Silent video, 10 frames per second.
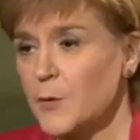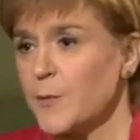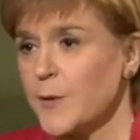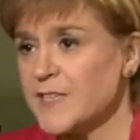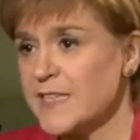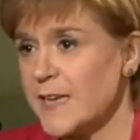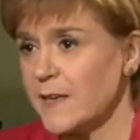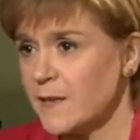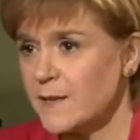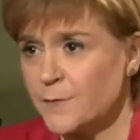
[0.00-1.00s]
I think it would be a
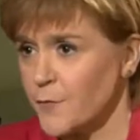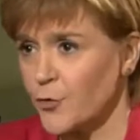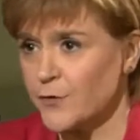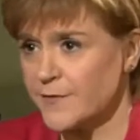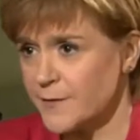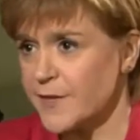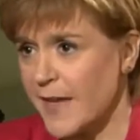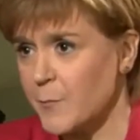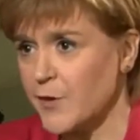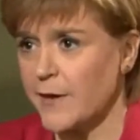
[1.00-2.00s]
mistake for
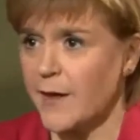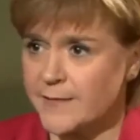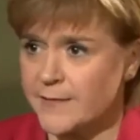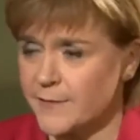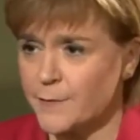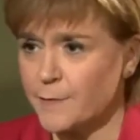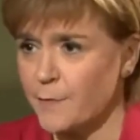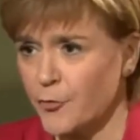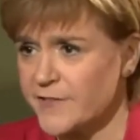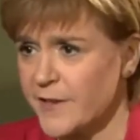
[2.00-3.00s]
David Cameron. I had the
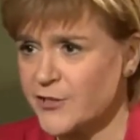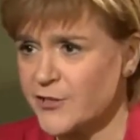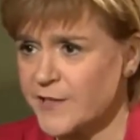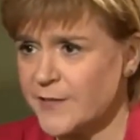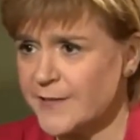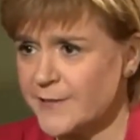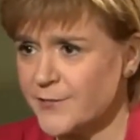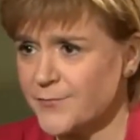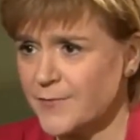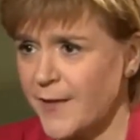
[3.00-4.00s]
Foreign Secretary in
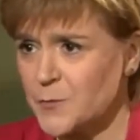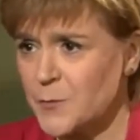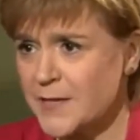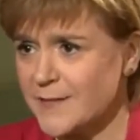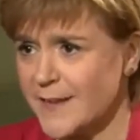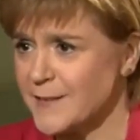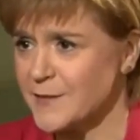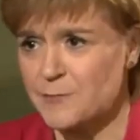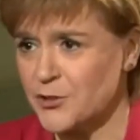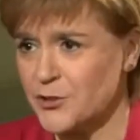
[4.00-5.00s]
here last week and said